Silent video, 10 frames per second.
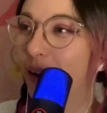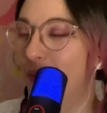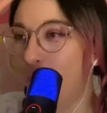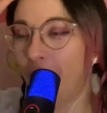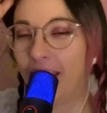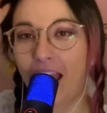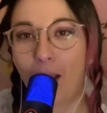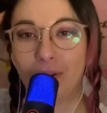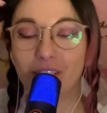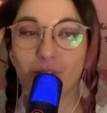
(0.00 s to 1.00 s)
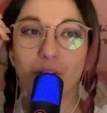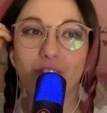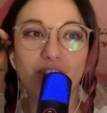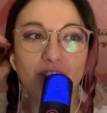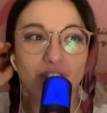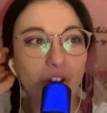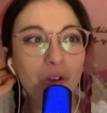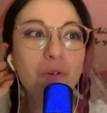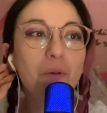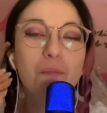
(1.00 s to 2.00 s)
It happens with so
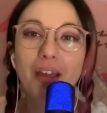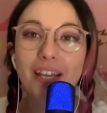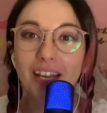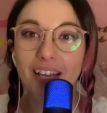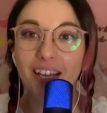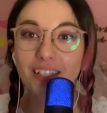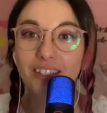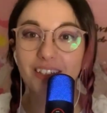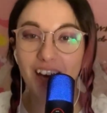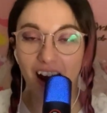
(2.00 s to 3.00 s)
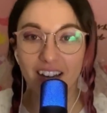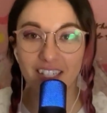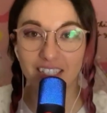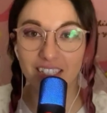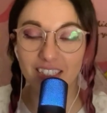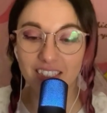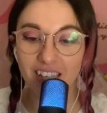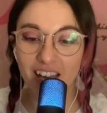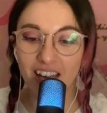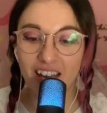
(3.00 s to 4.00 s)
many characters
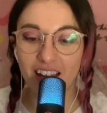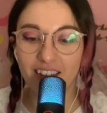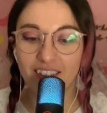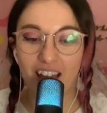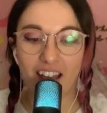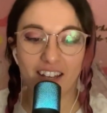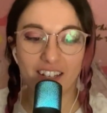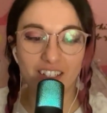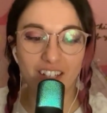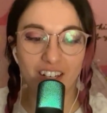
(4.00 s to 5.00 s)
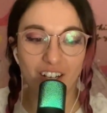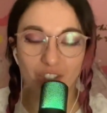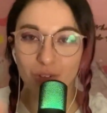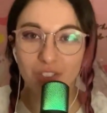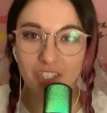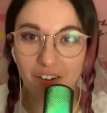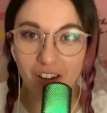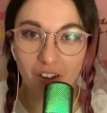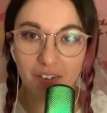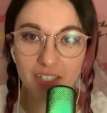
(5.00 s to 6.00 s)
that as soon as they're alone,
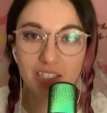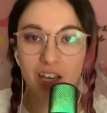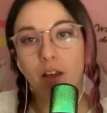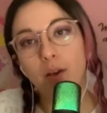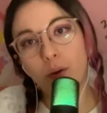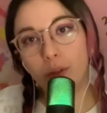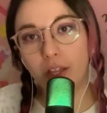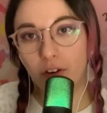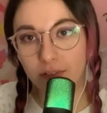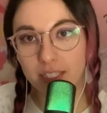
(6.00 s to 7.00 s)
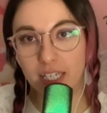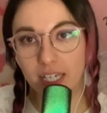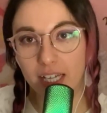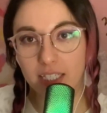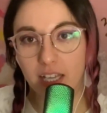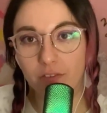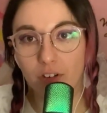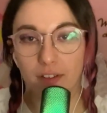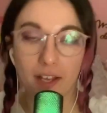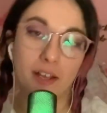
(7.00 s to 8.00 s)
it's like, well, they're obviously gonna get together, aren't they?
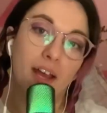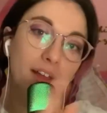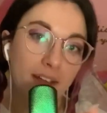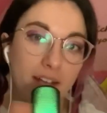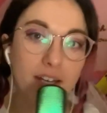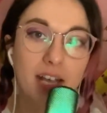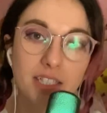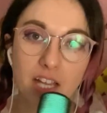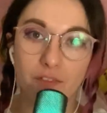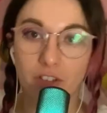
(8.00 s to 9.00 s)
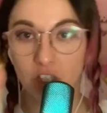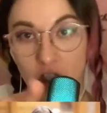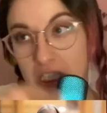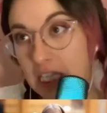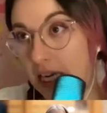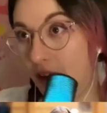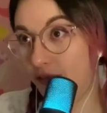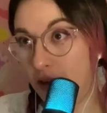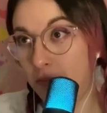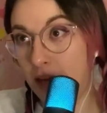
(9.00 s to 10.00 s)
And they're gonna get together, and then she's gonna get with him,
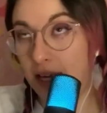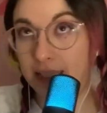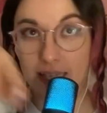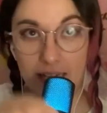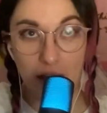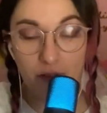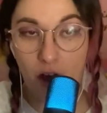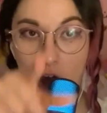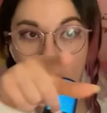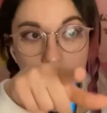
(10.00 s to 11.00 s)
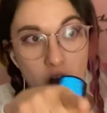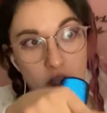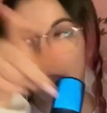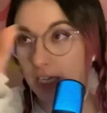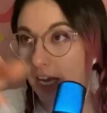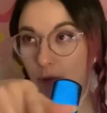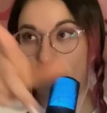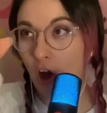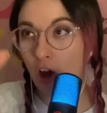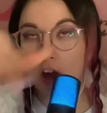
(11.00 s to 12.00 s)
he's gonna get with her, her's gonna get with her,
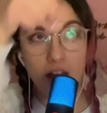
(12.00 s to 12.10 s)
and then